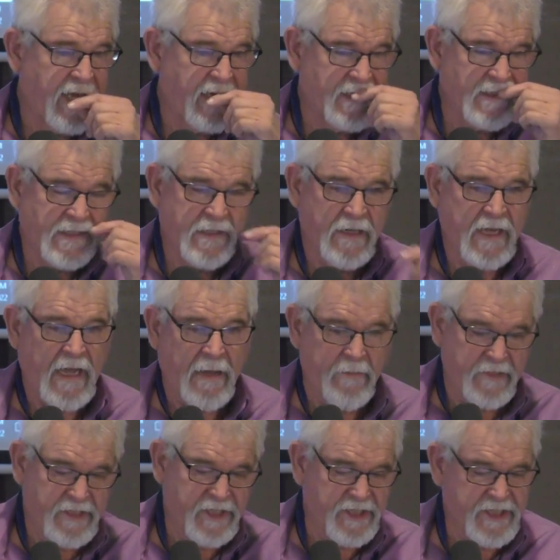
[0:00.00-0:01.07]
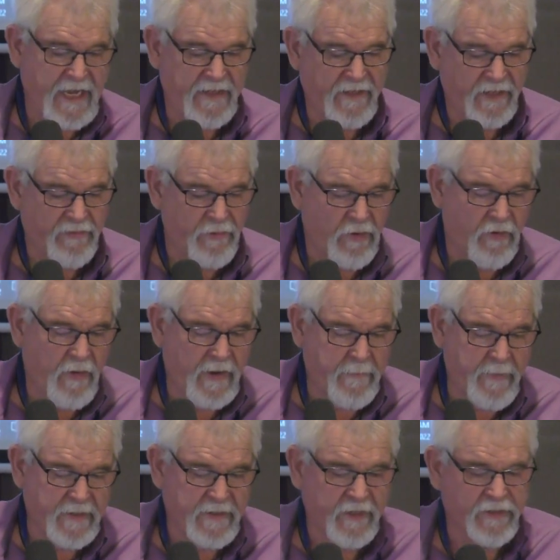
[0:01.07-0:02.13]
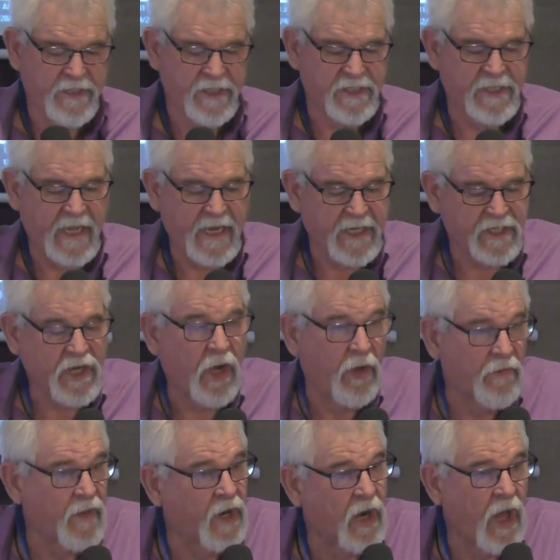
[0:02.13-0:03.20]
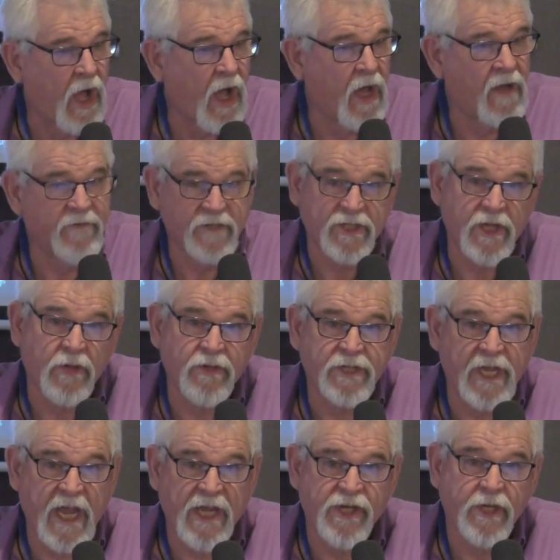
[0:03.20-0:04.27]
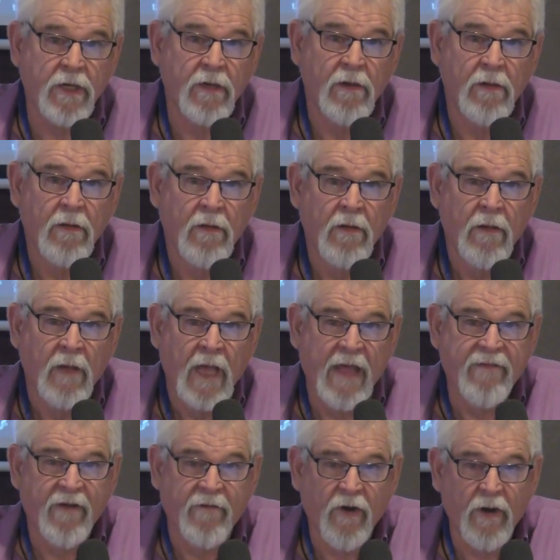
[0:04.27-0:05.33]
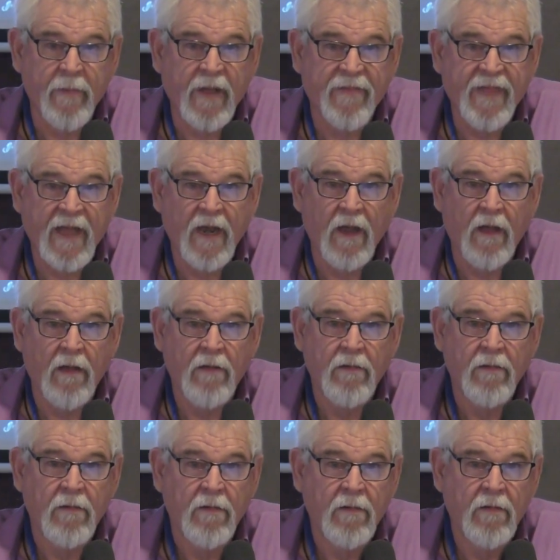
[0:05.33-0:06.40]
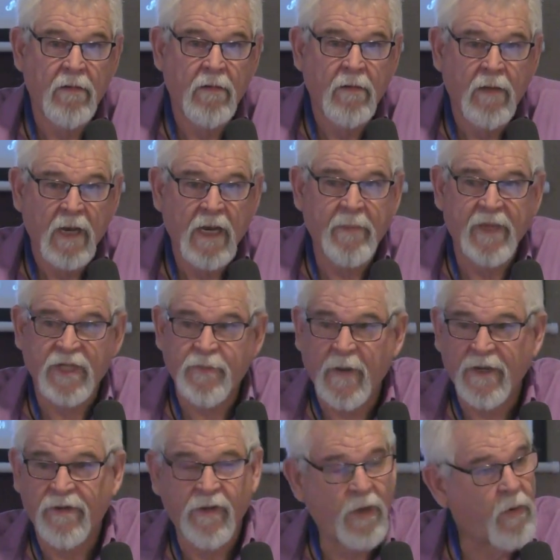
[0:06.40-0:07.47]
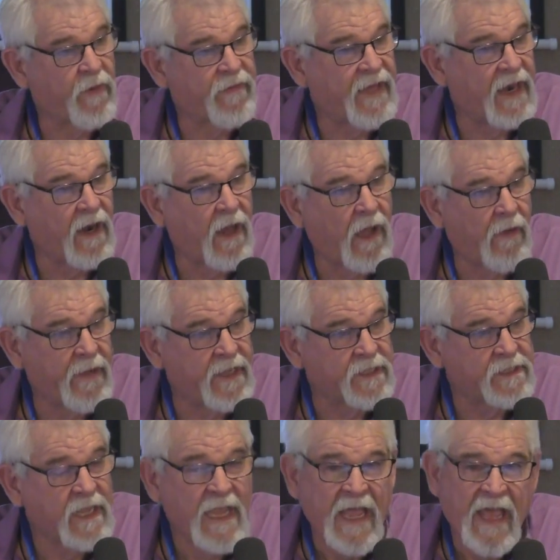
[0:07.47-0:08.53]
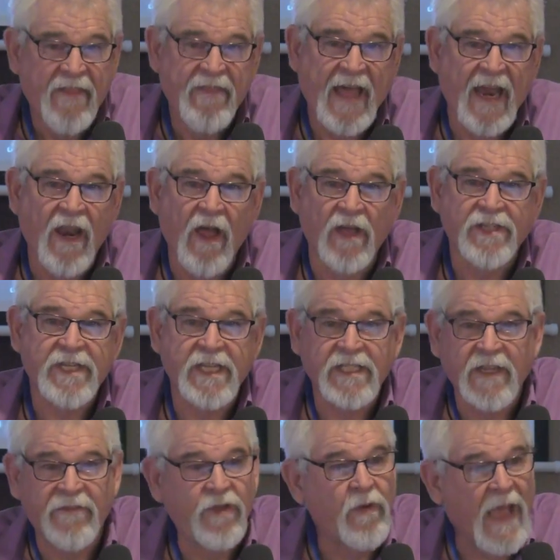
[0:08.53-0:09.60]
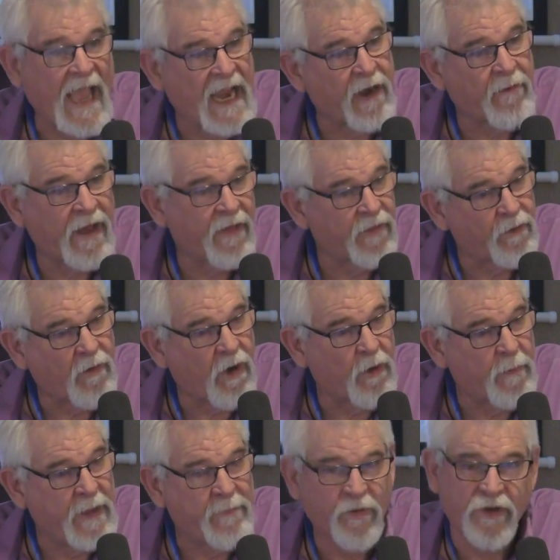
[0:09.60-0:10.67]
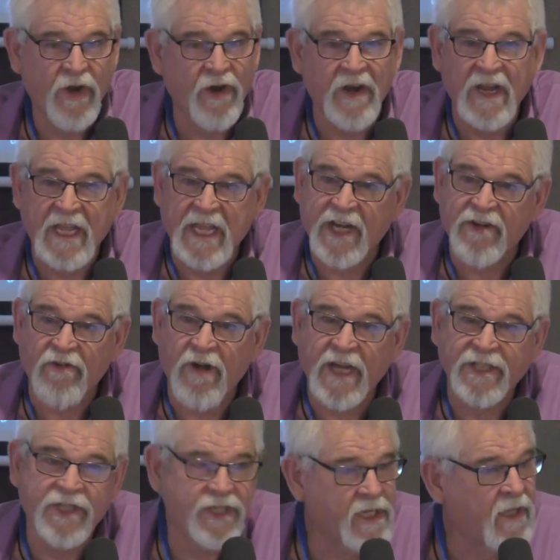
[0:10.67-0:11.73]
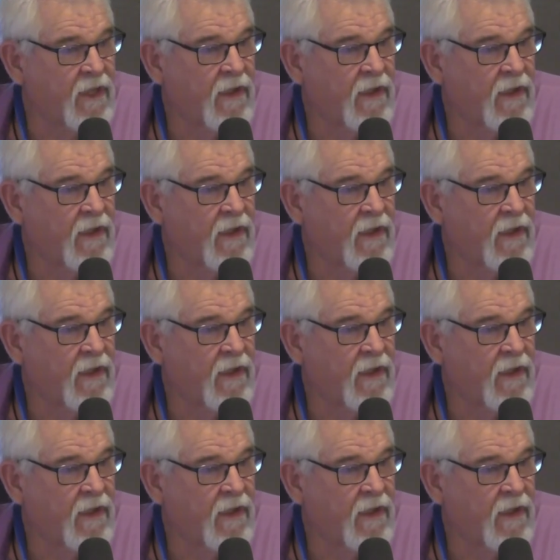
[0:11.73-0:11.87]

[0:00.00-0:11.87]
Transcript: I'm going to just say this real quick, but there's this thing. It's called the law of association. Have you ever heard about that law? Let me explain to you what that law is. That law says if you hang around the wrong people, you're going to get crushed.